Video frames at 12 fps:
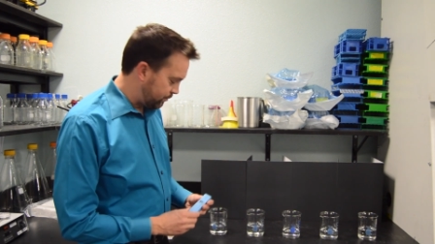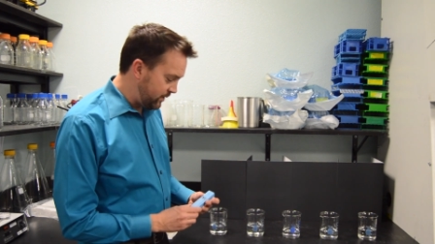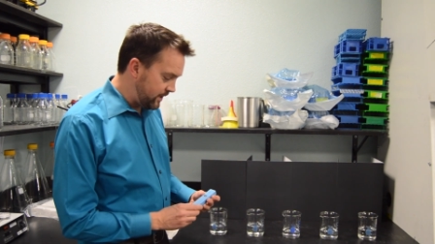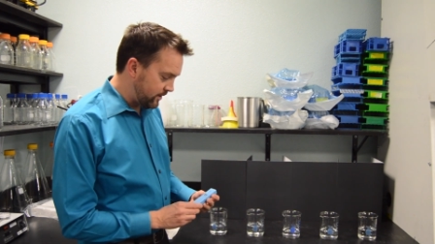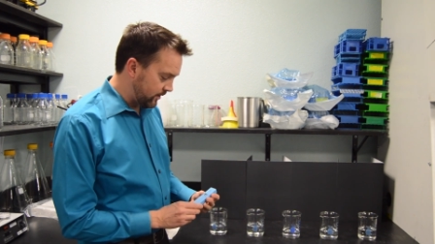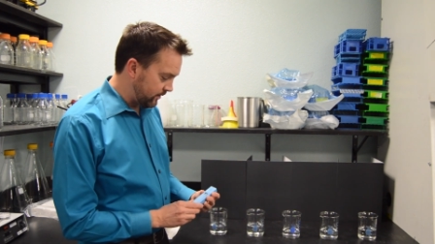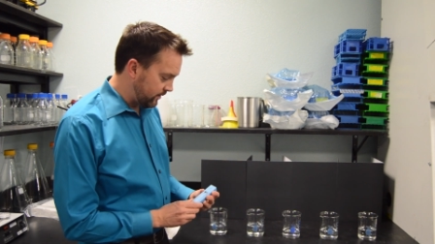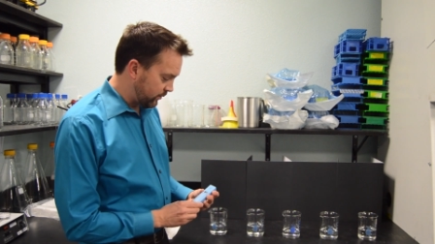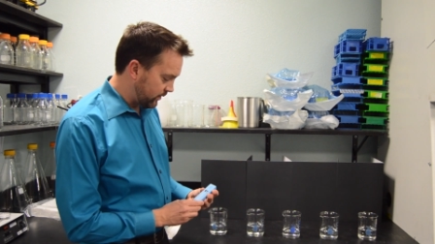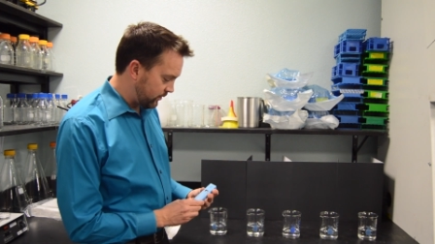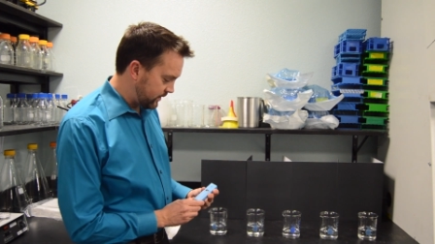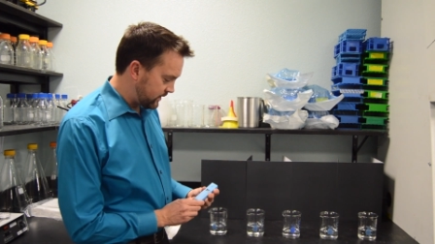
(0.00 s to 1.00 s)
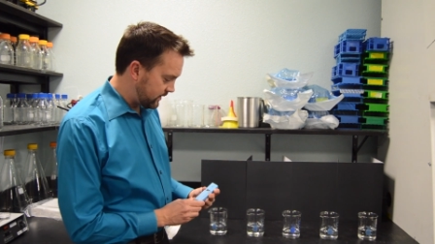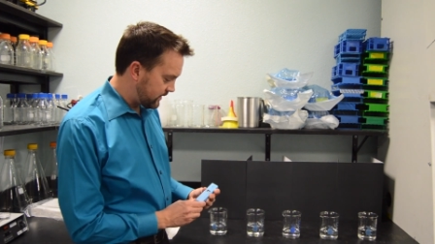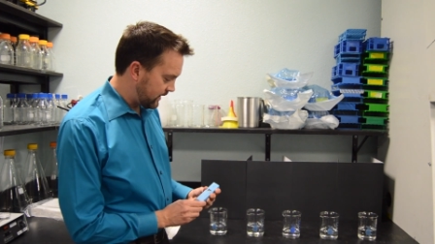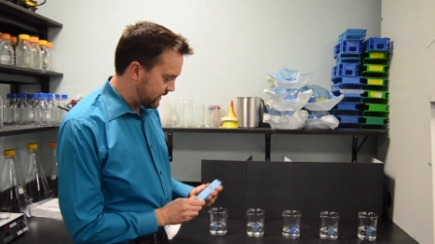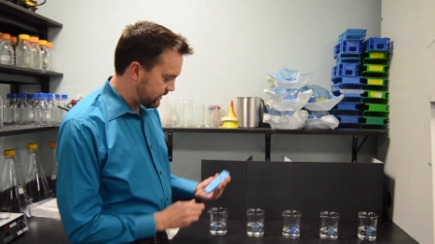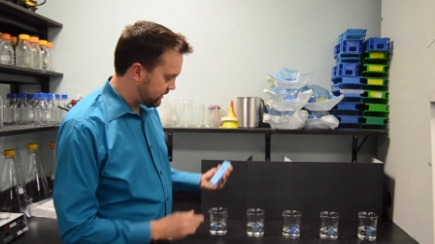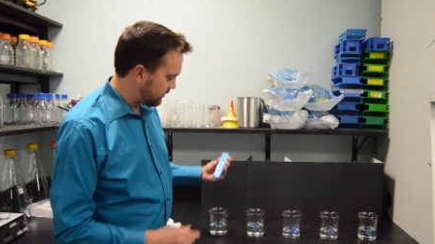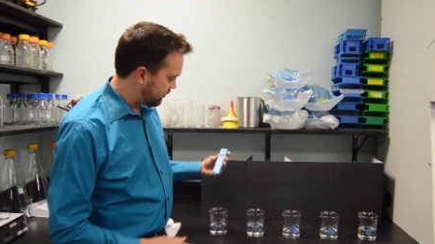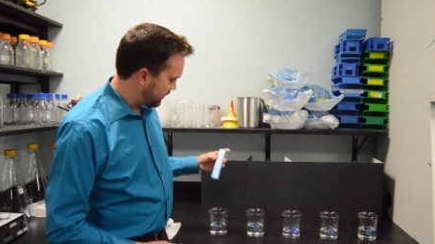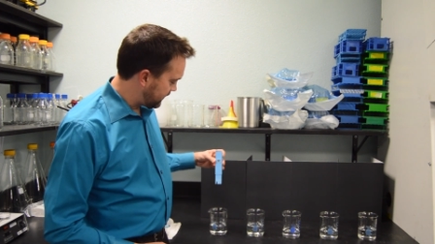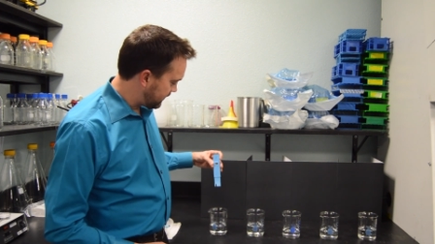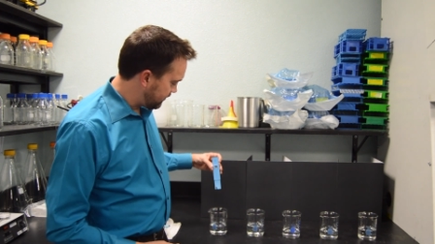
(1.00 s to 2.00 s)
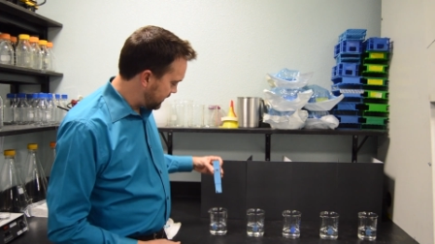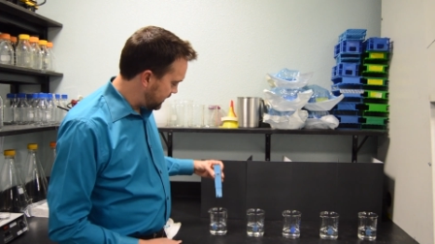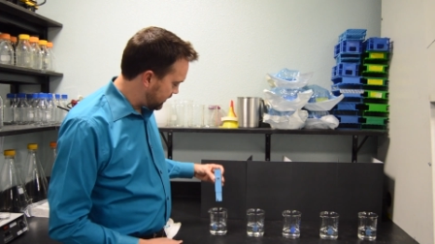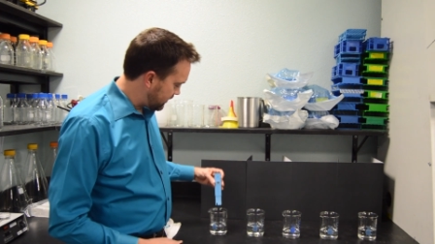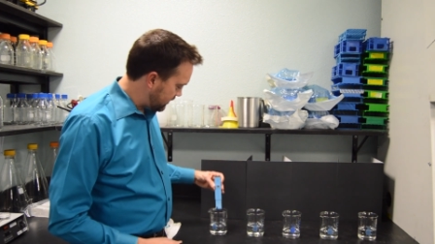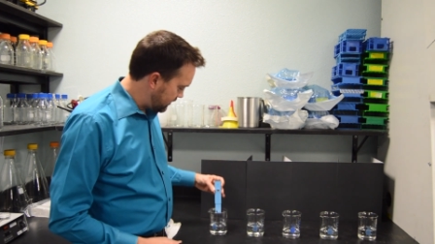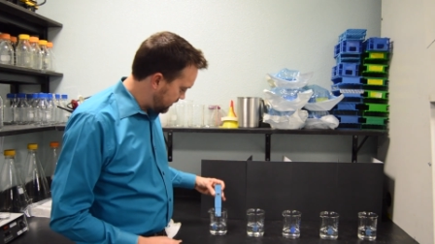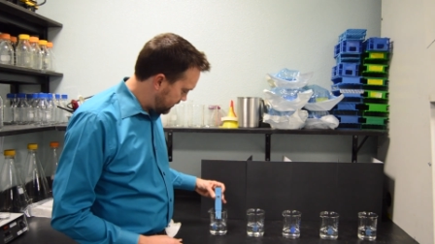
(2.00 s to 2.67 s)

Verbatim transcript: beaker that we're going to test with the meter,